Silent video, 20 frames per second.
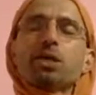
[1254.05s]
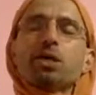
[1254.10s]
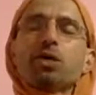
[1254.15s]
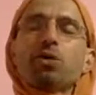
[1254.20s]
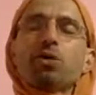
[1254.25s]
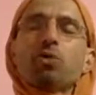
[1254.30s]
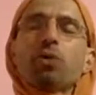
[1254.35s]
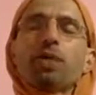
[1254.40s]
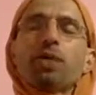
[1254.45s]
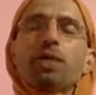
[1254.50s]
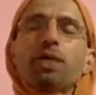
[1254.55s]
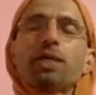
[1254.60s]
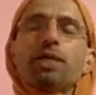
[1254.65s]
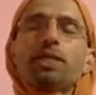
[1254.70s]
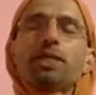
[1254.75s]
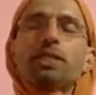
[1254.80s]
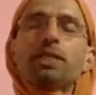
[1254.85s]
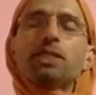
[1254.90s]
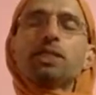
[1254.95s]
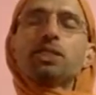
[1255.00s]
whether it
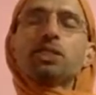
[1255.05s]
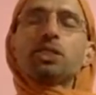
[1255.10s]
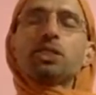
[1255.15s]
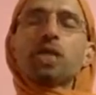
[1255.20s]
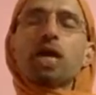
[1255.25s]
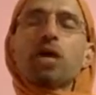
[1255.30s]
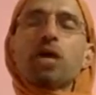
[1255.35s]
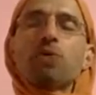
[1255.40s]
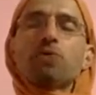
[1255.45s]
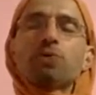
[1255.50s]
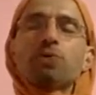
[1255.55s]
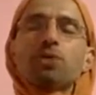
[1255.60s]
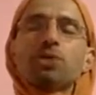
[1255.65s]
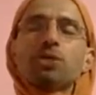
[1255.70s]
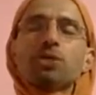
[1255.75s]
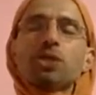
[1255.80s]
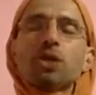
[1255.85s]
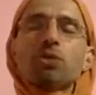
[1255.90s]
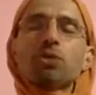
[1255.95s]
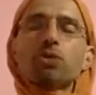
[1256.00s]
is sounds
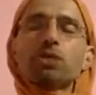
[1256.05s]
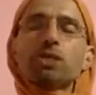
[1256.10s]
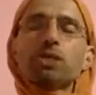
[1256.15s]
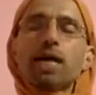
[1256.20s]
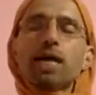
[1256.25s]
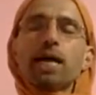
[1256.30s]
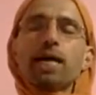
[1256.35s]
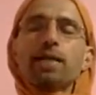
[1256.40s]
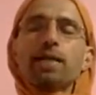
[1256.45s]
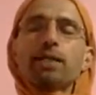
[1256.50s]
outside